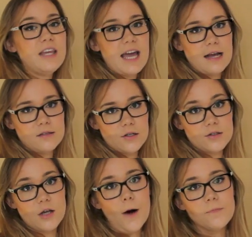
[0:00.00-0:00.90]
the answer.
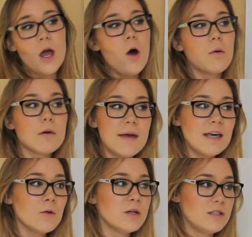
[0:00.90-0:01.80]
So when we're
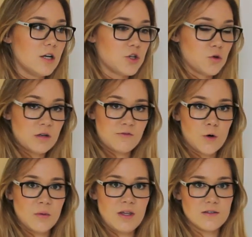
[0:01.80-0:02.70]
making research in order to
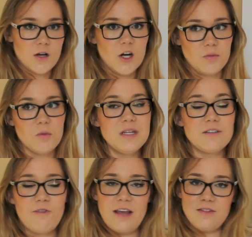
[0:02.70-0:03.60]
formulate this argument, we need
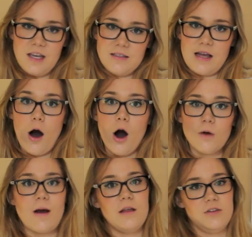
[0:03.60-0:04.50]
to find things that
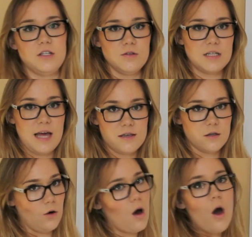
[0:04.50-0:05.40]
are relevant to today.
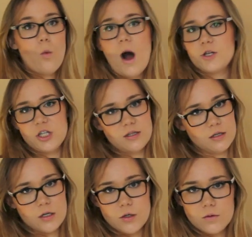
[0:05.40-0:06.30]
So watching the
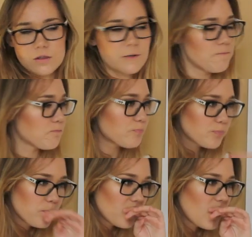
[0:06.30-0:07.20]
news,
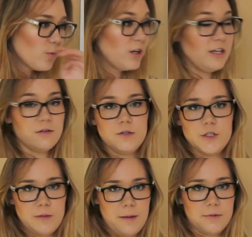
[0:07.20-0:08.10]
reading the
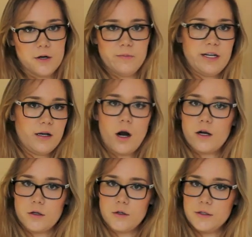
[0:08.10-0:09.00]
newspaper, reading
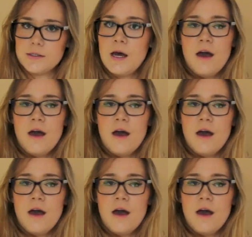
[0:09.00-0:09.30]
articles,